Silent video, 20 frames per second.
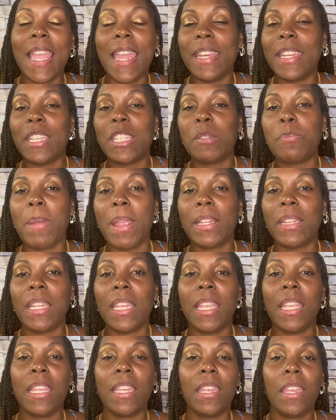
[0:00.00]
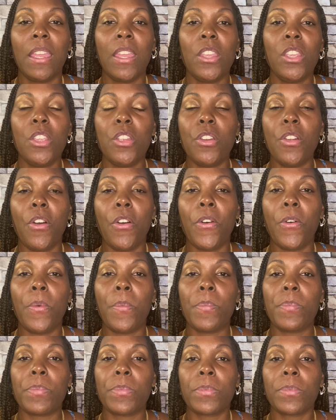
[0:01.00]
and expecting, you know,
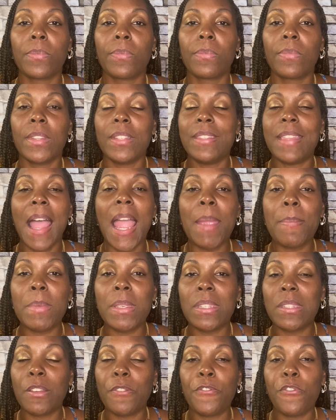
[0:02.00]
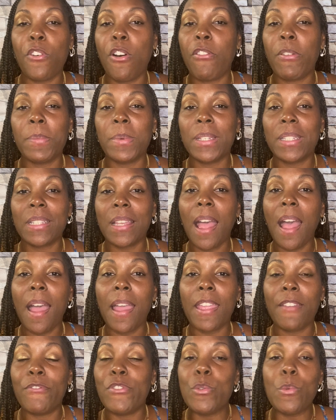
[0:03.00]
diamonds to fall from the
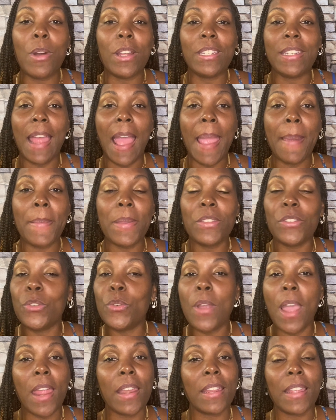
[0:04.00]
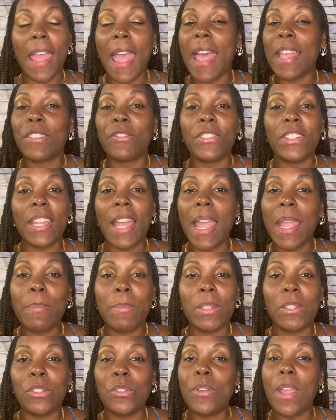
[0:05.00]
sky. If you want diamonds, you got to ask for
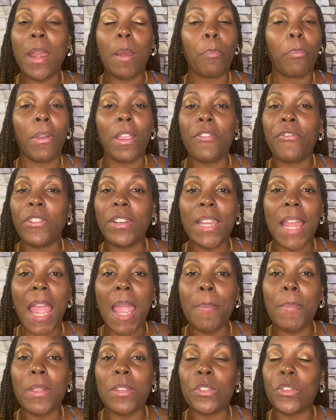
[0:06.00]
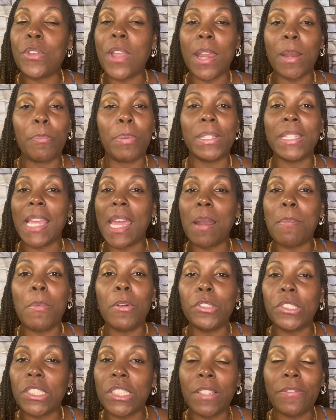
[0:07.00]
diamonds. You got to pray for diamonds. You got to put that
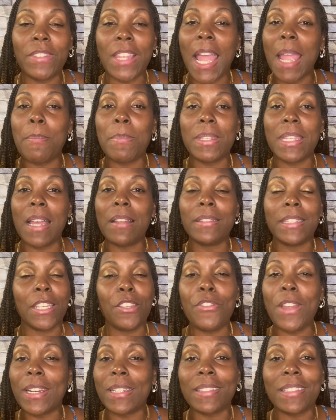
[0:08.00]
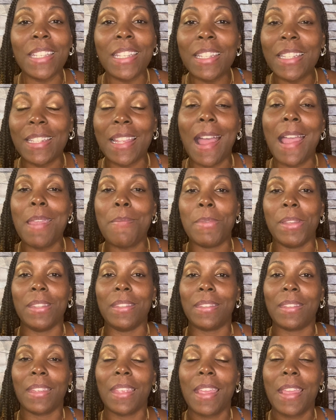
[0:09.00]
emotions of diamonds out there. You got to see the diamonds.